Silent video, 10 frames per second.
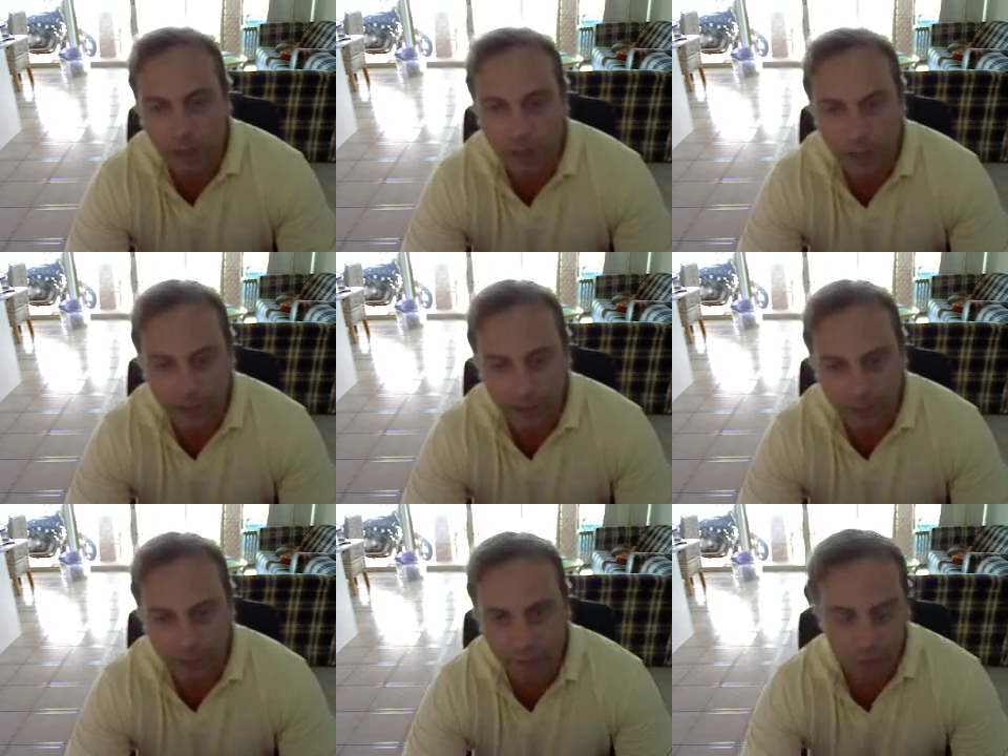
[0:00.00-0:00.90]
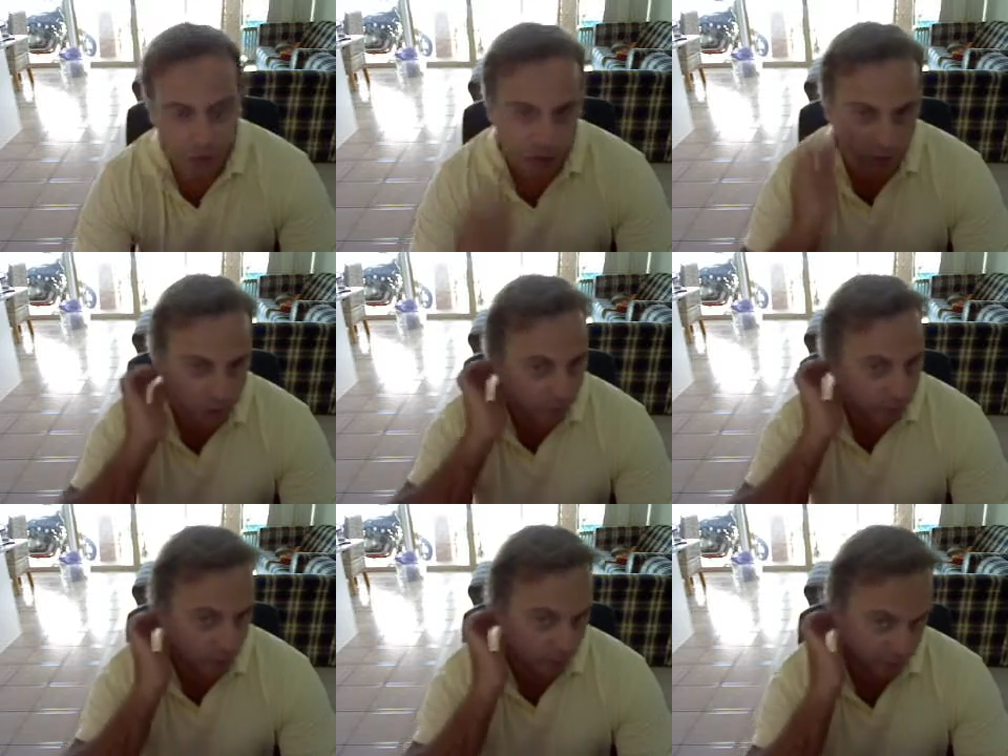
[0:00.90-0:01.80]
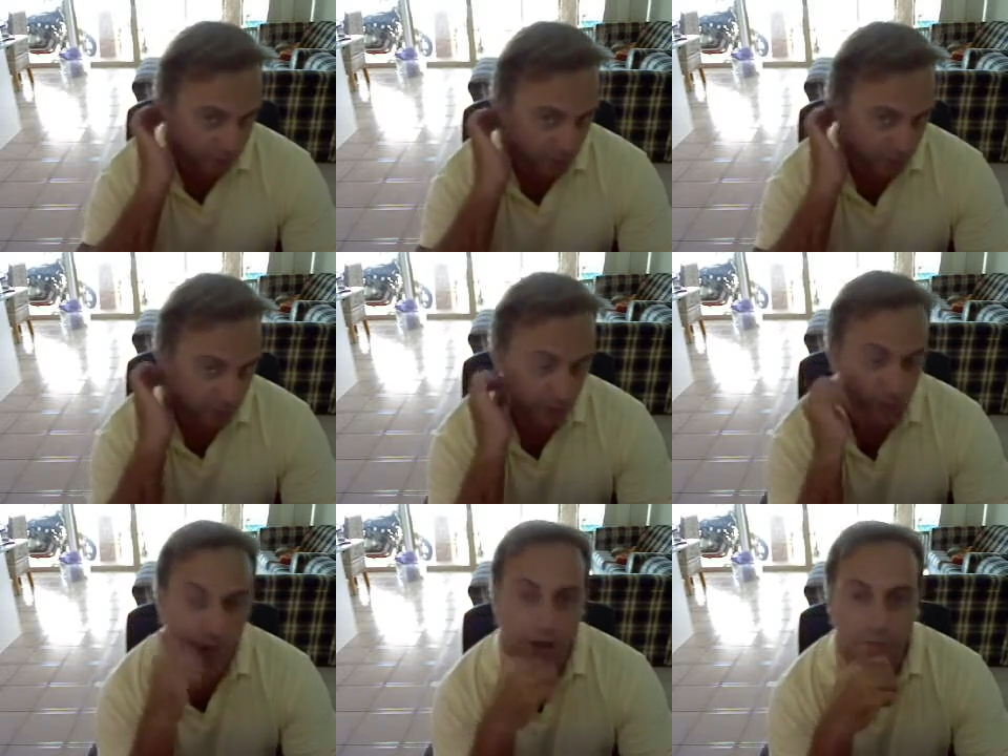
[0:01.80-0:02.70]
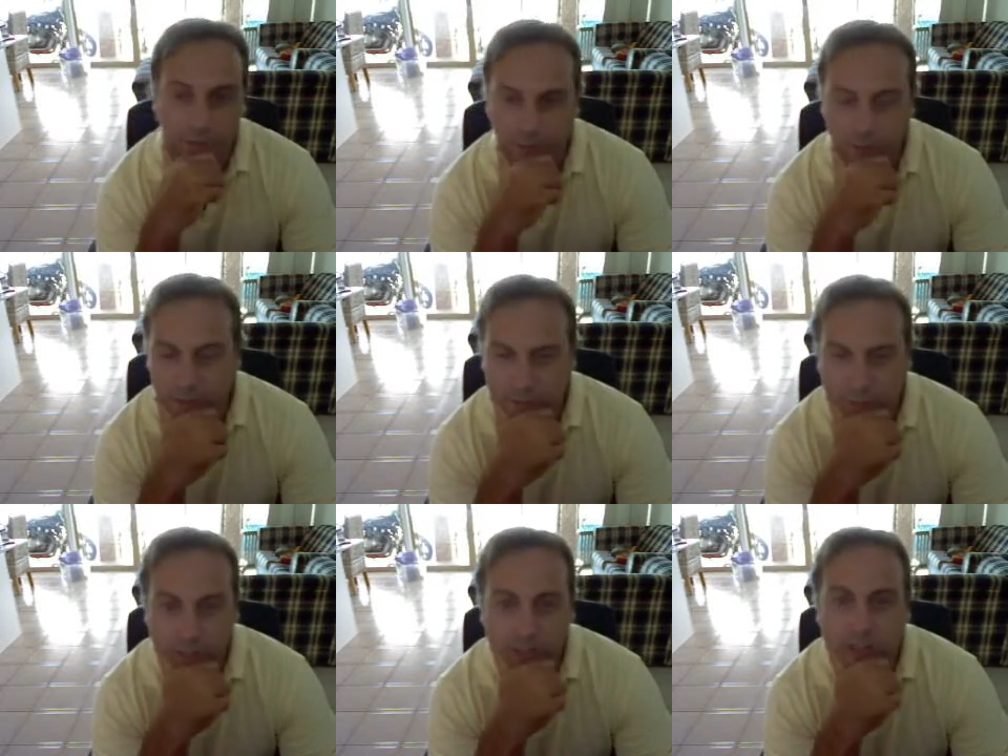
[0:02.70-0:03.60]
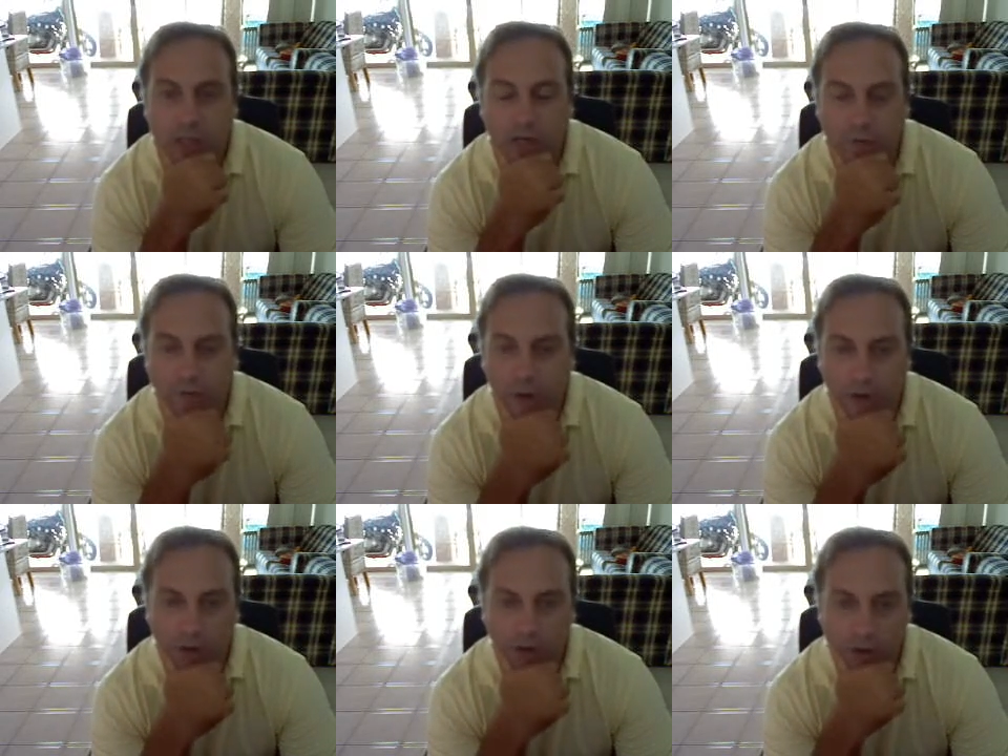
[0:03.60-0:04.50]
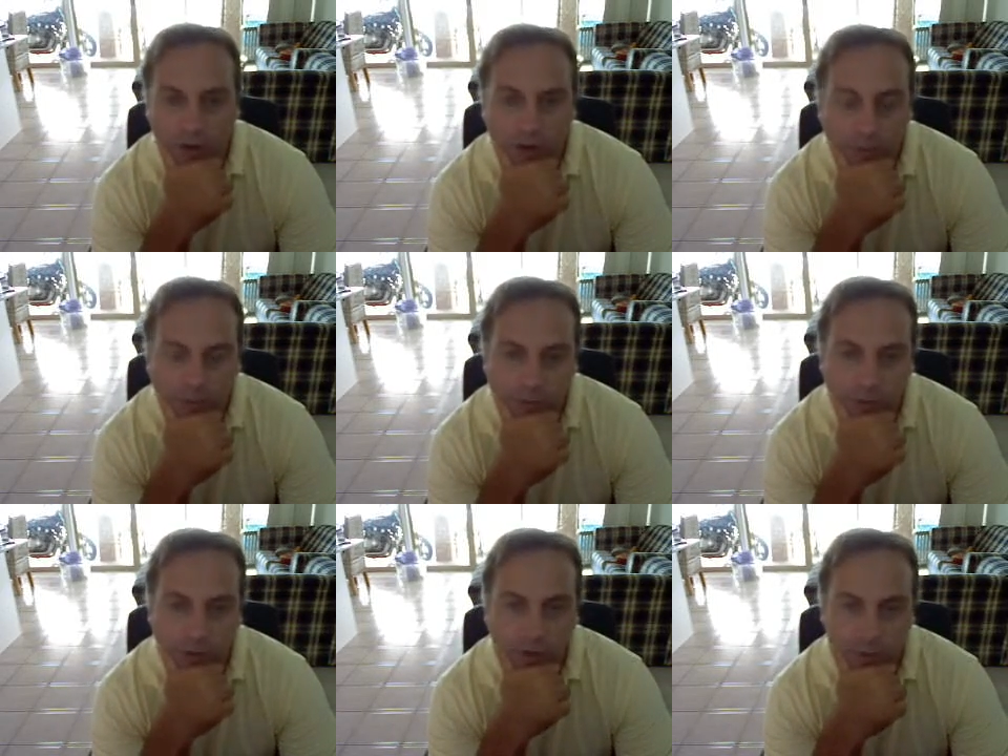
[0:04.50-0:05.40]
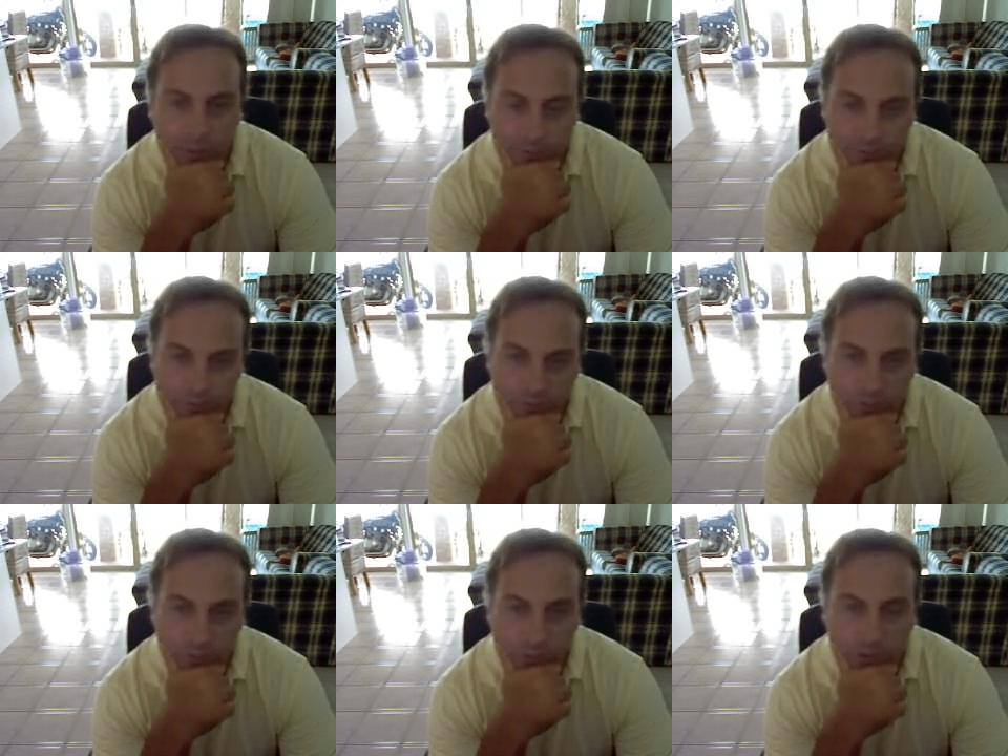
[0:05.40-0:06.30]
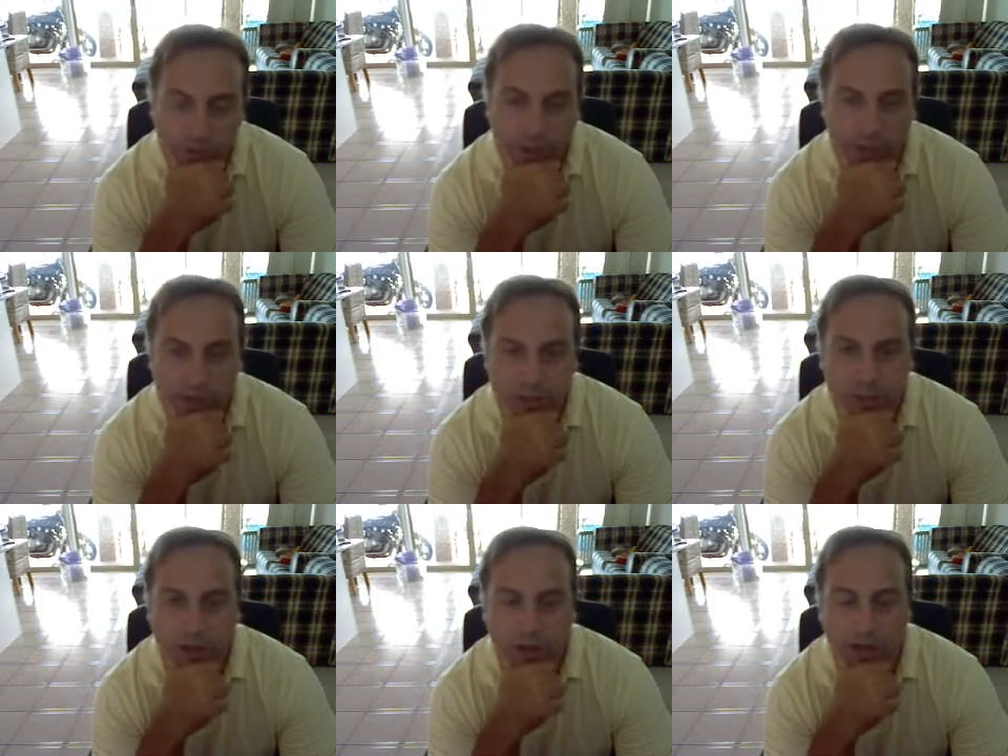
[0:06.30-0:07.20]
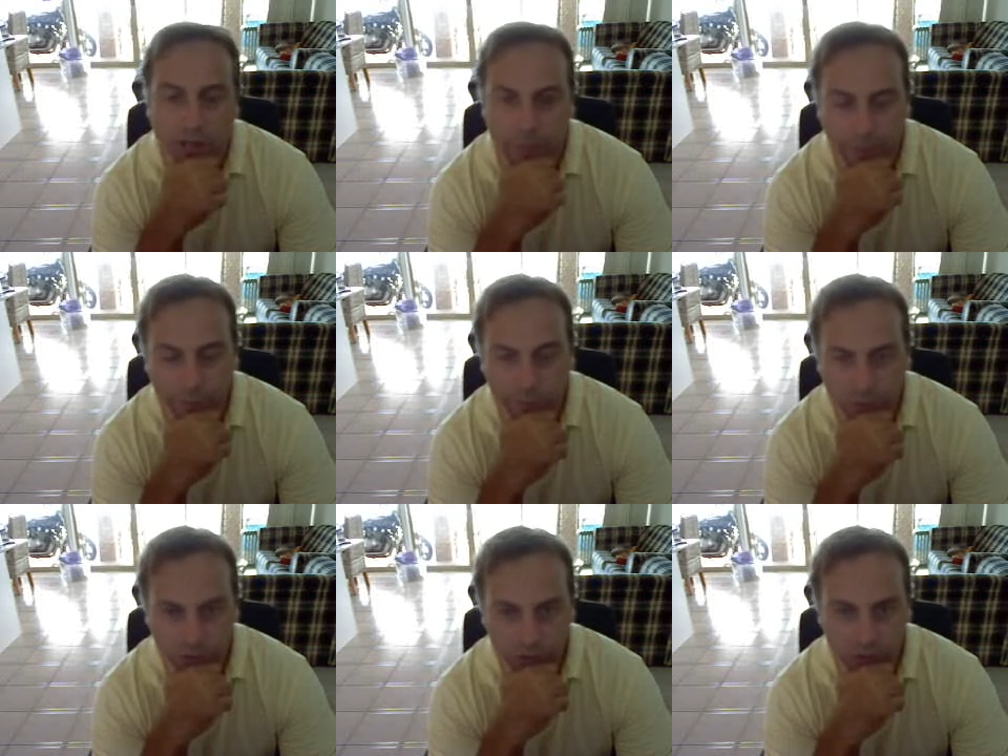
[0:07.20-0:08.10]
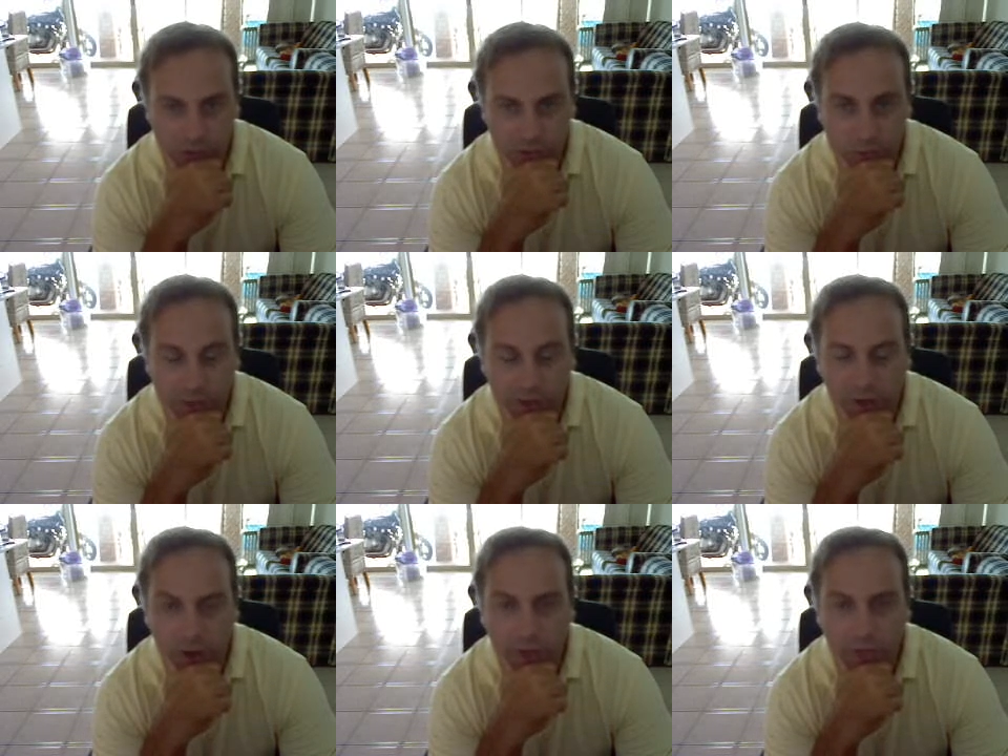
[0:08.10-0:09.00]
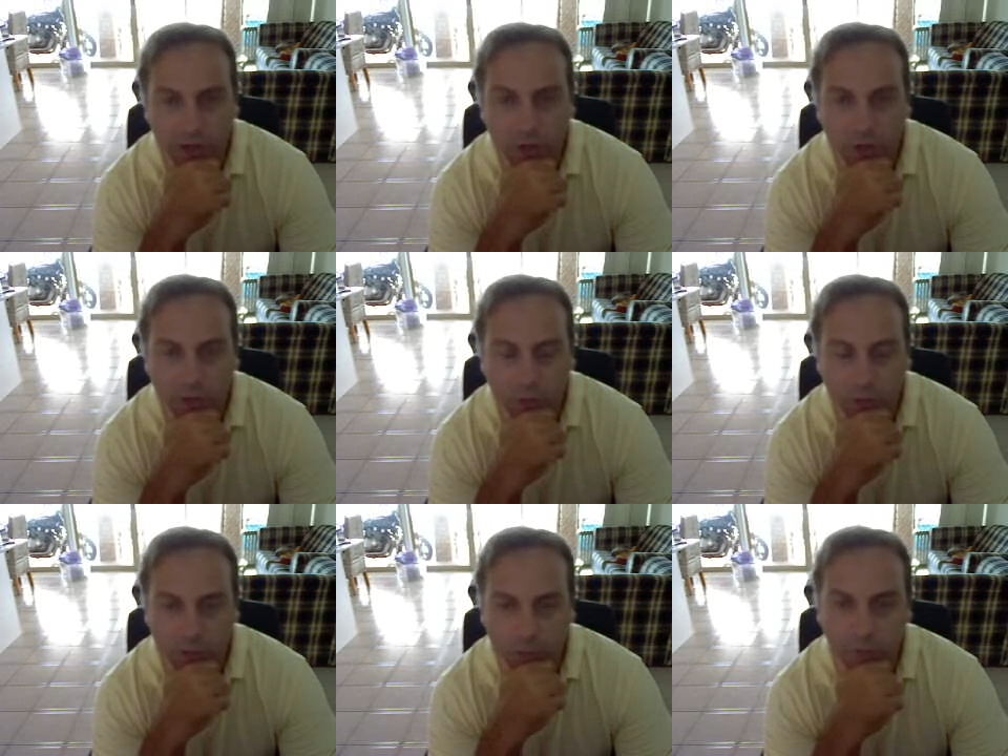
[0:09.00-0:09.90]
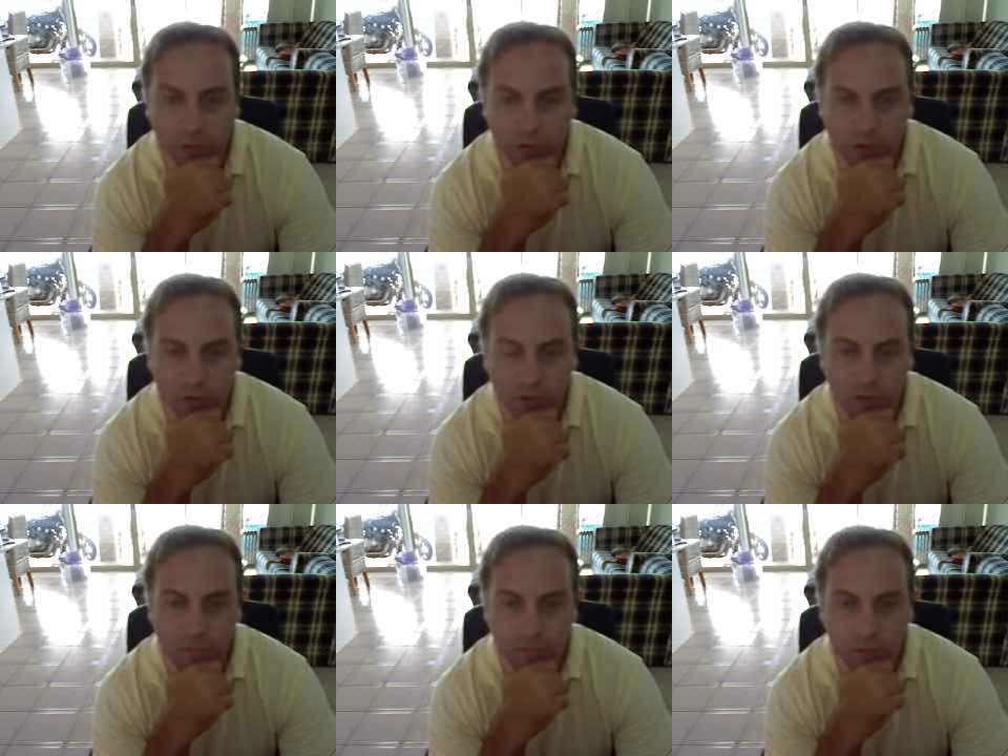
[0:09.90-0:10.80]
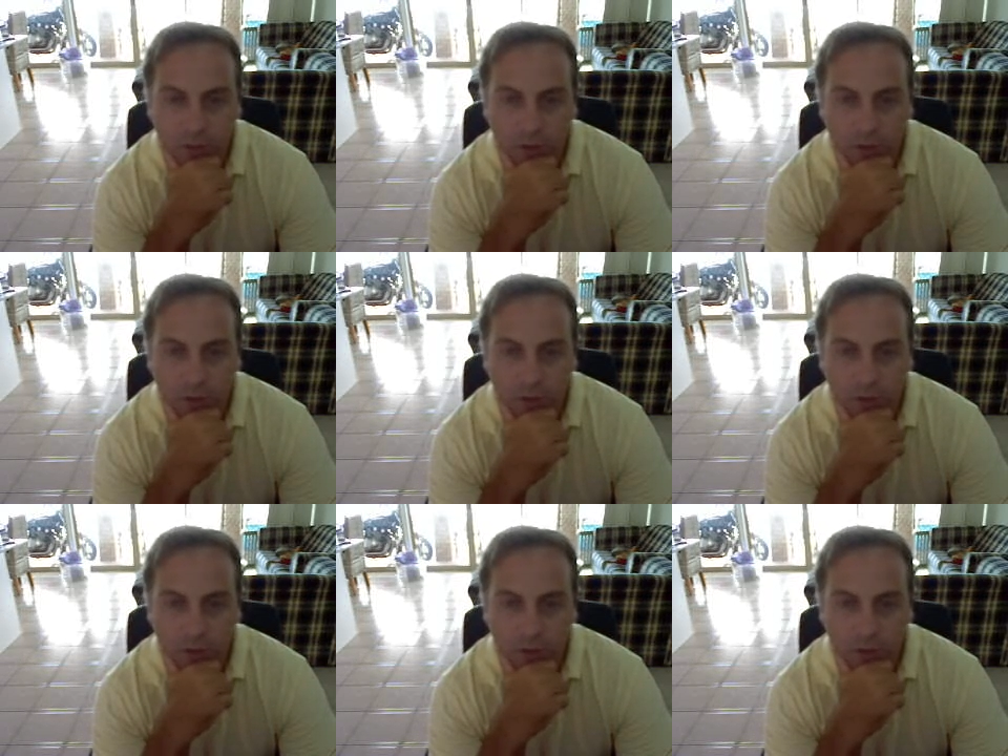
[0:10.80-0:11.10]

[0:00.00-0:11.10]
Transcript: And they can see from the structure of the craft that it is a flying craft. They can see that it has a propulsion system, although they have no idea what the propulsion system